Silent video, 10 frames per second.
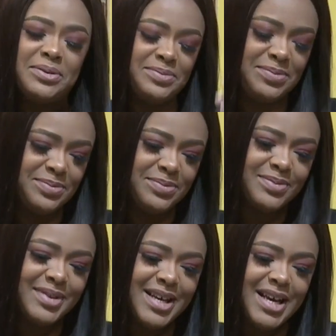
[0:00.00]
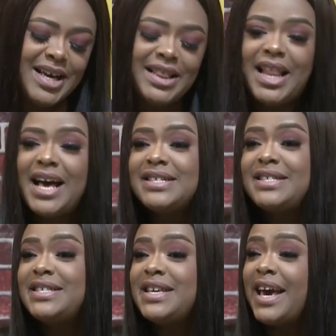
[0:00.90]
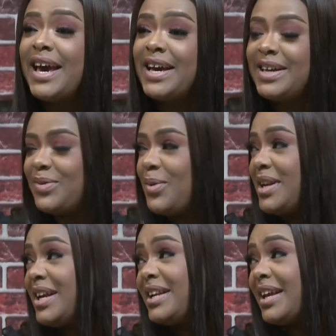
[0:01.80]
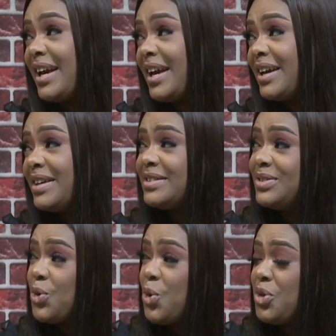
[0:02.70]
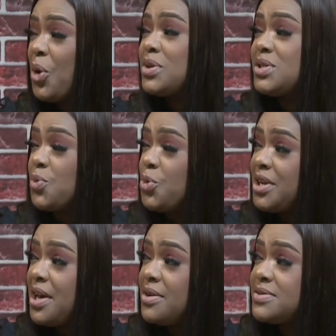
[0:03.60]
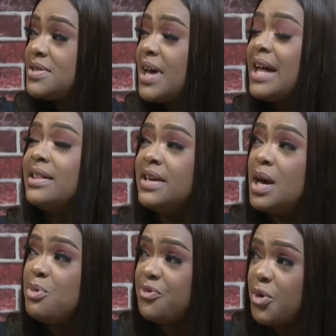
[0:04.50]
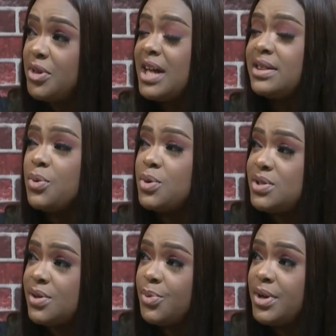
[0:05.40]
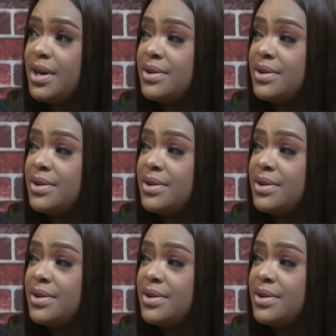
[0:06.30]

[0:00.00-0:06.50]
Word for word: You know, always be there. Last year, were they there? Mm. No, yeah. There was someone else. And the year before that, there was someone so, else.